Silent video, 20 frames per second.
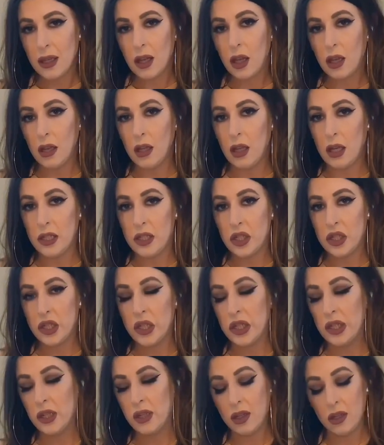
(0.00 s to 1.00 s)

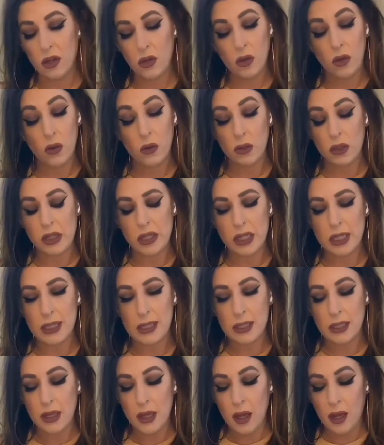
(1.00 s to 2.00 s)
clutch,
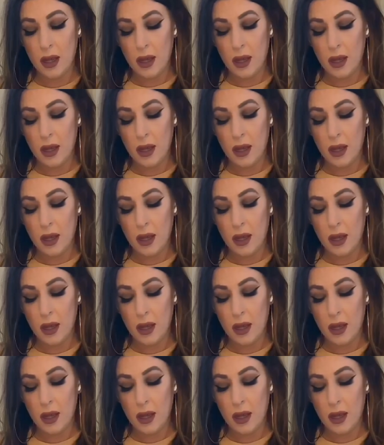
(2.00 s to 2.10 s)
gorgeous.